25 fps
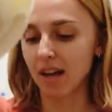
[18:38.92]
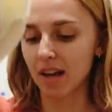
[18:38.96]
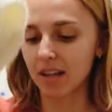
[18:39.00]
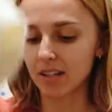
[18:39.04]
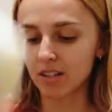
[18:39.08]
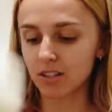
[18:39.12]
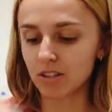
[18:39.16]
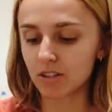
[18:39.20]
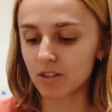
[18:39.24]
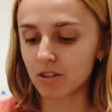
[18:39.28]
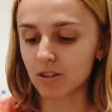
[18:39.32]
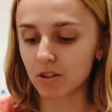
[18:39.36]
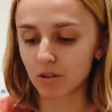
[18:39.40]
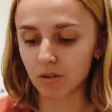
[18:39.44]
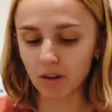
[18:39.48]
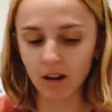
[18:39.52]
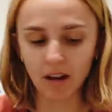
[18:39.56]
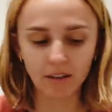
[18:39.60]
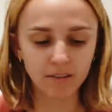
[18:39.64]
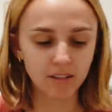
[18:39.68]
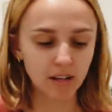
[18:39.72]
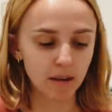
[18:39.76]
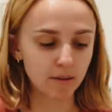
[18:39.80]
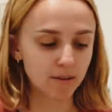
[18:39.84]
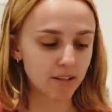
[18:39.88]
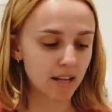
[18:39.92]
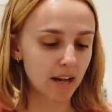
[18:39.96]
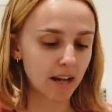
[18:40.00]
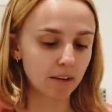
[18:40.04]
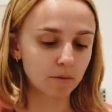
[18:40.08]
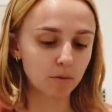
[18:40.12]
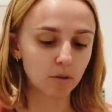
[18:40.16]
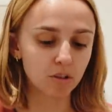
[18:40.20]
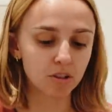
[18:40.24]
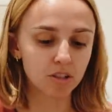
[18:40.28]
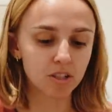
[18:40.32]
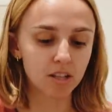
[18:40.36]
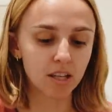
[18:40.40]
I do not have time to hand
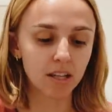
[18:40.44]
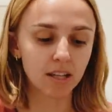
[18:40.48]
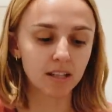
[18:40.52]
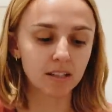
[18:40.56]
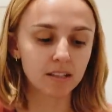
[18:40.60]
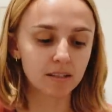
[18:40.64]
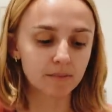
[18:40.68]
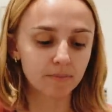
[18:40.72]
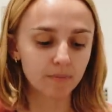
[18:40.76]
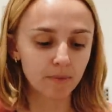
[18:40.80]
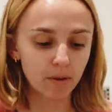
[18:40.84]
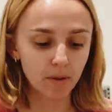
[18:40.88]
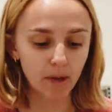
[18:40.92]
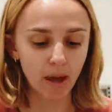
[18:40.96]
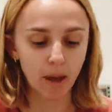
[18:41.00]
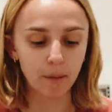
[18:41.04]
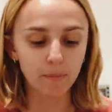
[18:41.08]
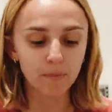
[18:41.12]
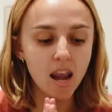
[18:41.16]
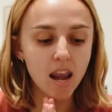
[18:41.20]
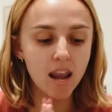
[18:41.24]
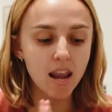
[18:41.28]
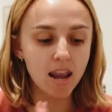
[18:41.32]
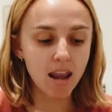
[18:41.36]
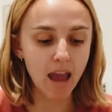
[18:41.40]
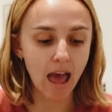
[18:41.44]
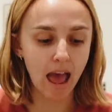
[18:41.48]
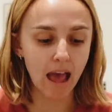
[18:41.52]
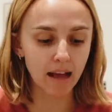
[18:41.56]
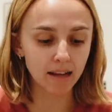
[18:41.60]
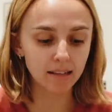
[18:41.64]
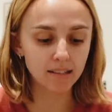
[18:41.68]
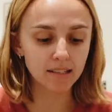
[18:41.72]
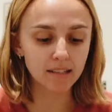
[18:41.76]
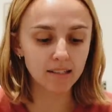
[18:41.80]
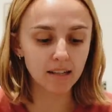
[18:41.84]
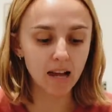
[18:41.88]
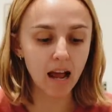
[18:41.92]
wash things. Okay,
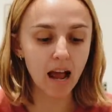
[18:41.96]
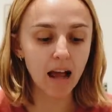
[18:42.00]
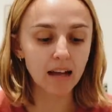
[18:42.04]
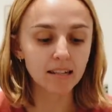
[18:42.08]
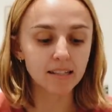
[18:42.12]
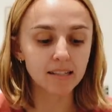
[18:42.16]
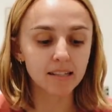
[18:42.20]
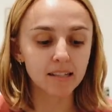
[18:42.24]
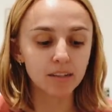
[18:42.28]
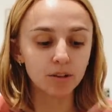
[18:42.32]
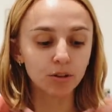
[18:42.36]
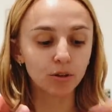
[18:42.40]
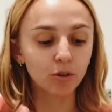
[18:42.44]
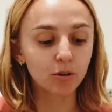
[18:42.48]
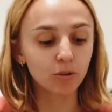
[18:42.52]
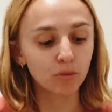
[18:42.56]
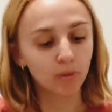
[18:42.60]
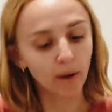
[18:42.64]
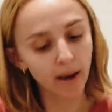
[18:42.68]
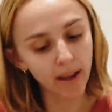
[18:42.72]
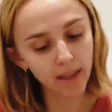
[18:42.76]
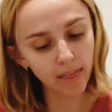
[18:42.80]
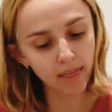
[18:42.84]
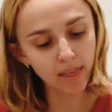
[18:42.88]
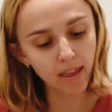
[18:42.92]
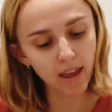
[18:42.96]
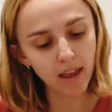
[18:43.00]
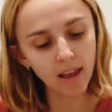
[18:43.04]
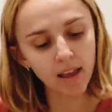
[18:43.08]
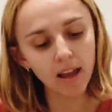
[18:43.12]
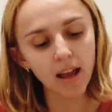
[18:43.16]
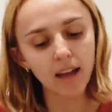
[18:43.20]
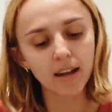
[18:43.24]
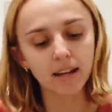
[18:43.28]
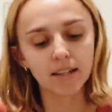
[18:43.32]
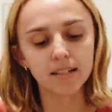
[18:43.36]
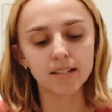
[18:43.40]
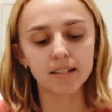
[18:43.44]
next, I see a grey thing
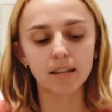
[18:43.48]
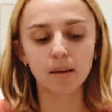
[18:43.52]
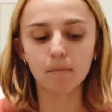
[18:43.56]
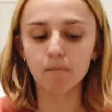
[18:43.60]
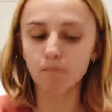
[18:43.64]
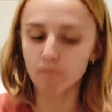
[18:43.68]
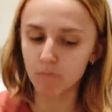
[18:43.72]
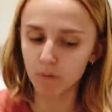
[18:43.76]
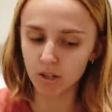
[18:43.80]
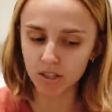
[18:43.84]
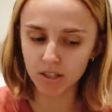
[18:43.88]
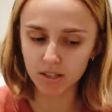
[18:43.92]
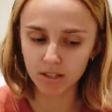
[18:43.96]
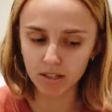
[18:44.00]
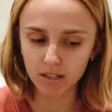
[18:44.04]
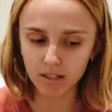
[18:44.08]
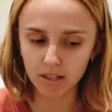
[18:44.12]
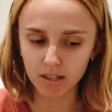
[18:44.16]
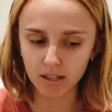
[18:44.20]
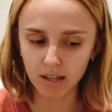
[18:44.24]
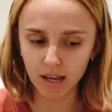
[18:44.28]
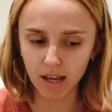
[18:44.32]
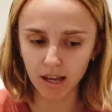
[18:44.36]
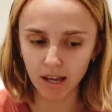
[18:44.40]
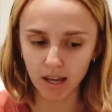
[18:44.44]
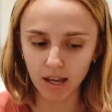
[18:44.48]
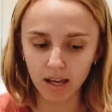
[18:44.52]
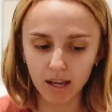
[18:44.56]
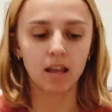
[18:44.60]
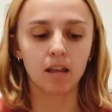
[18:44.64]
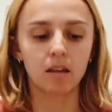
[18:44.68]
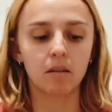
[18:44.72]
and I see a mustard thing.